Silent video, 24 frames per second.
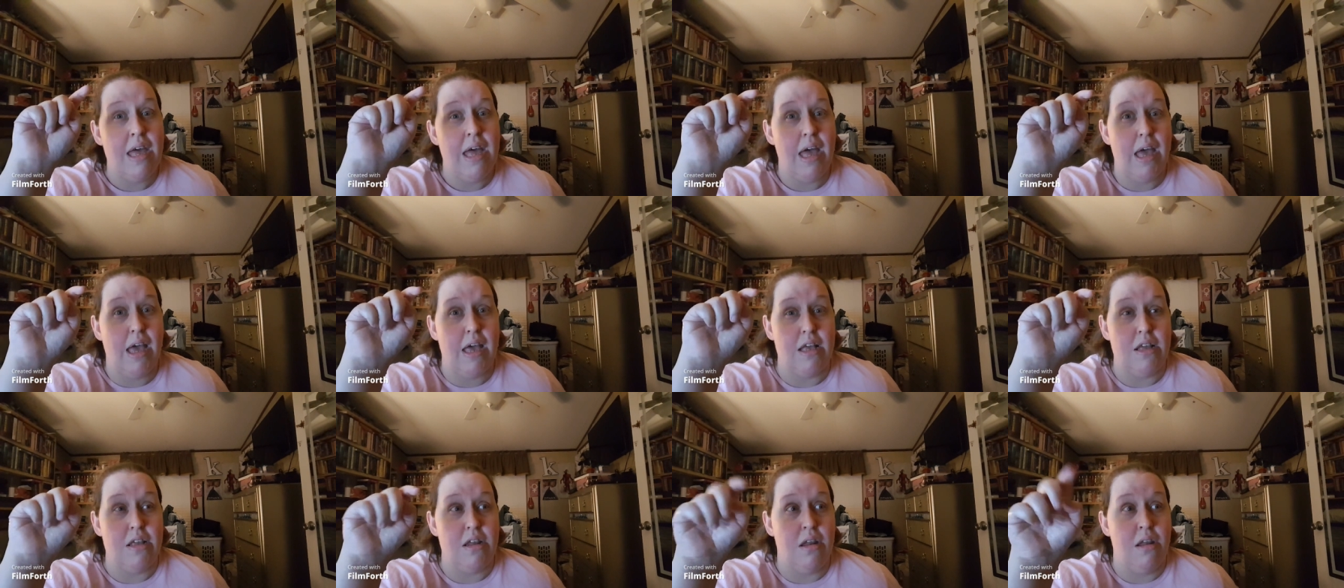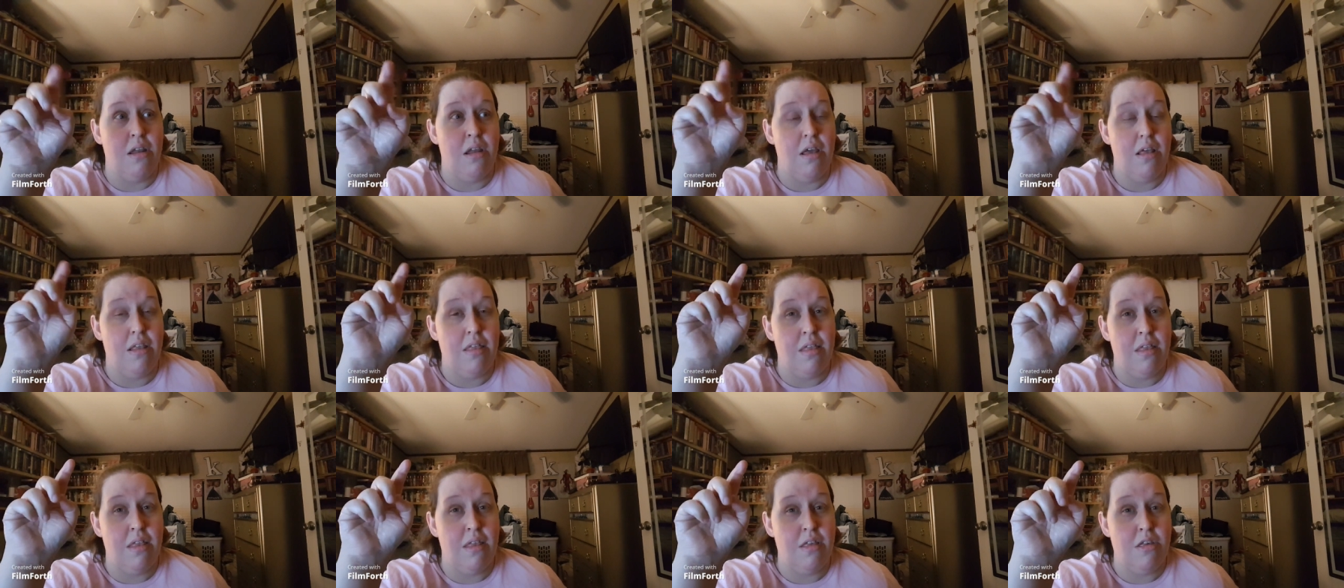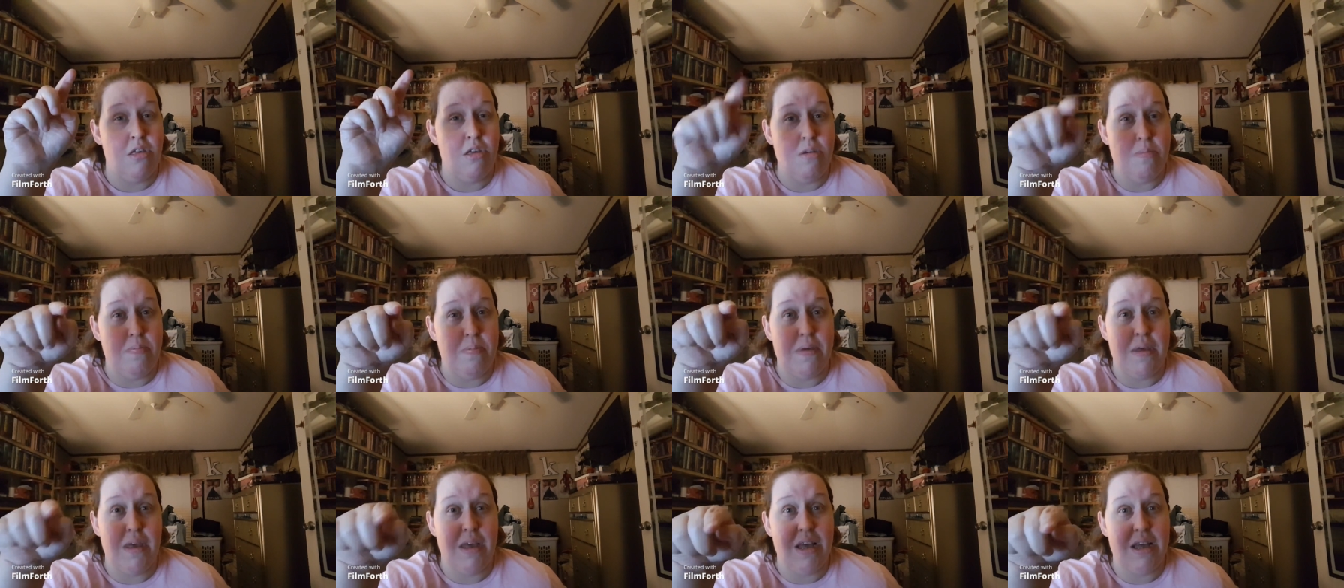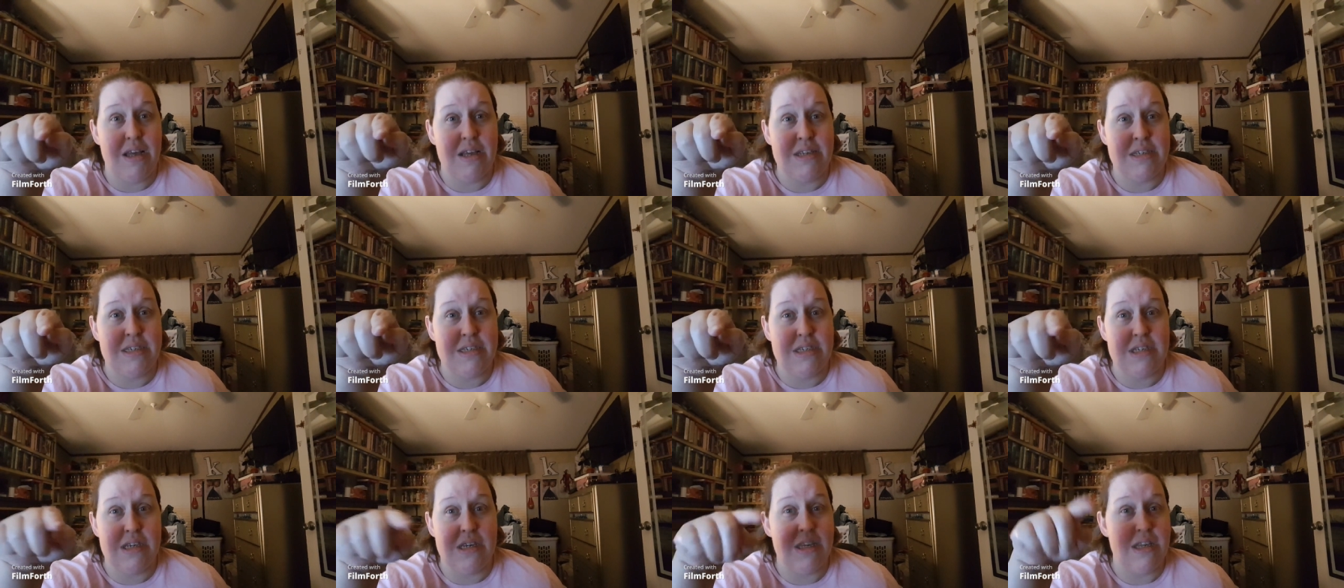and
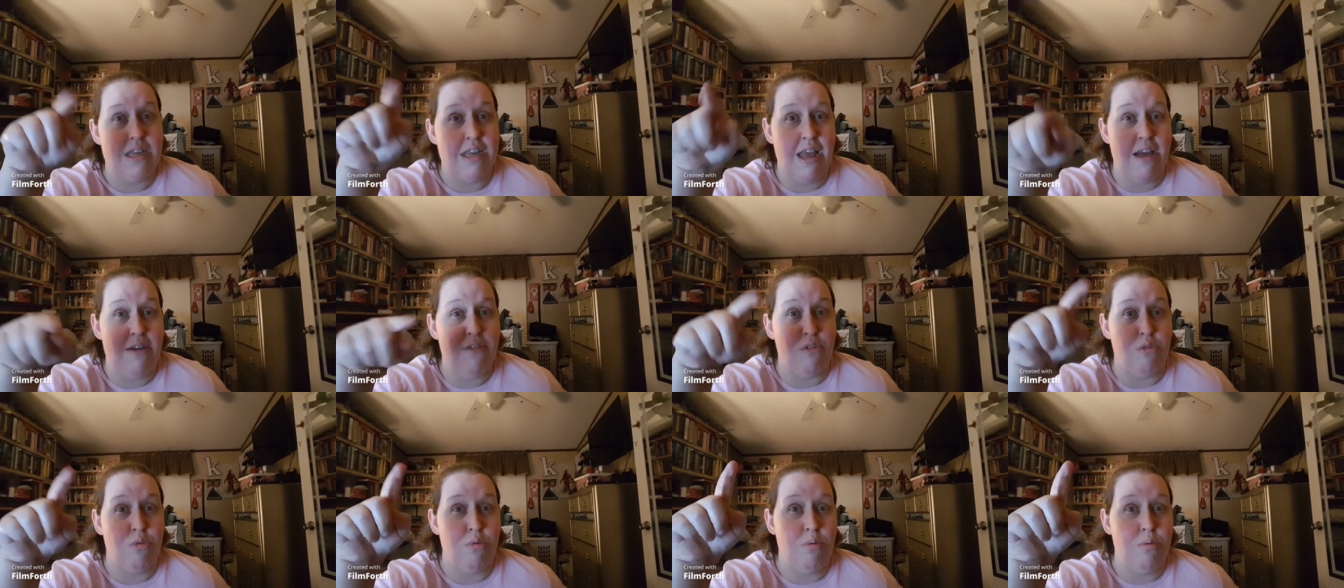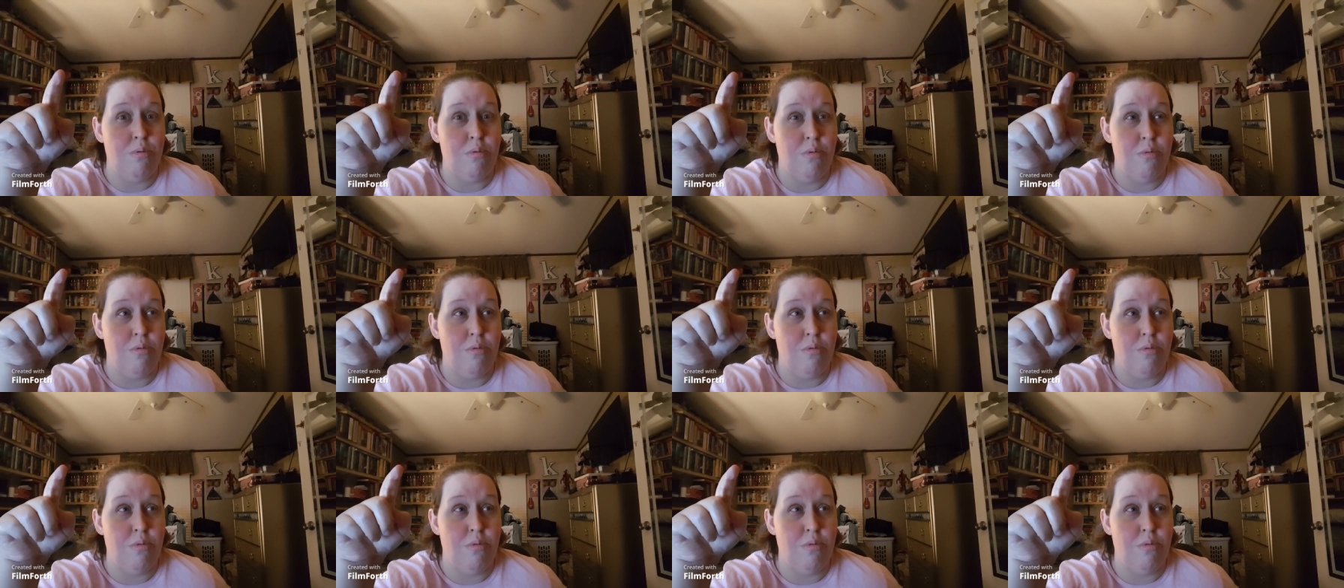UPS never